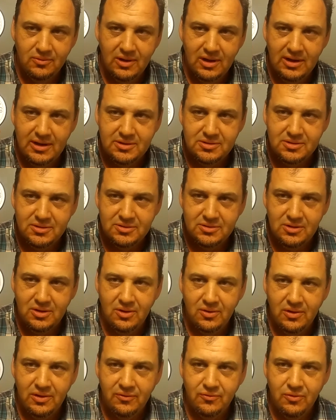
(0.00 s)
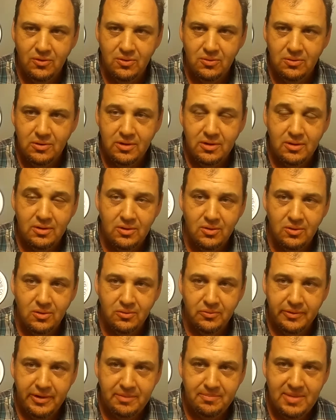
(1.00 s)
releases going forward,
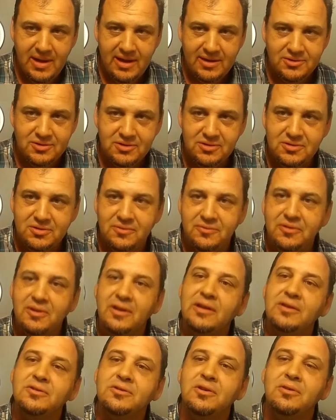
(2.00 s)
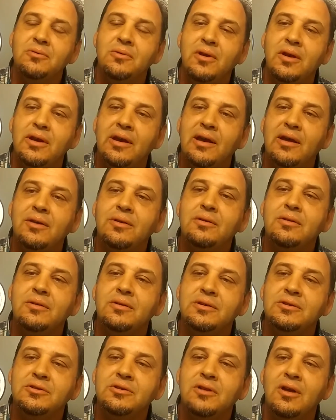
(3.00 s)
or rebatches of things that run out
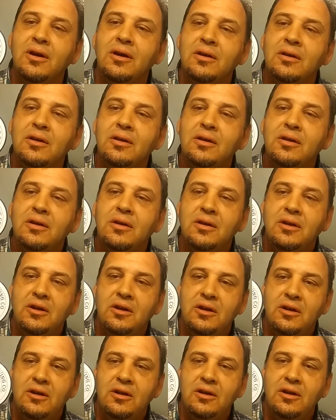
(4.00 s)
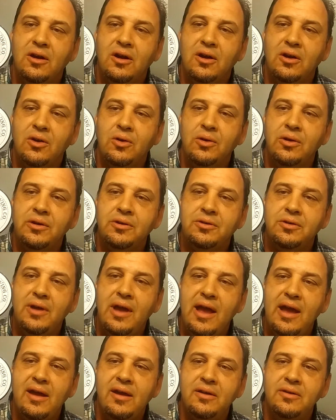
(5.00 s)
in stock, are going to
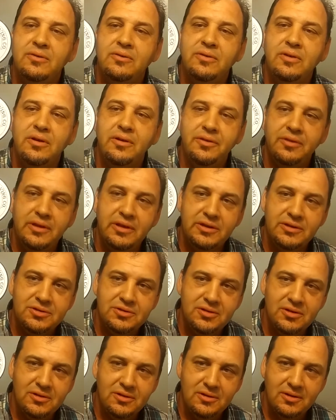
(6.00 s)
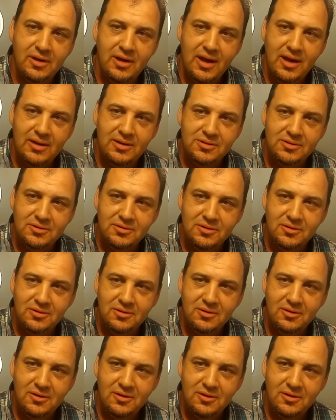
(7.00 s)
have this nice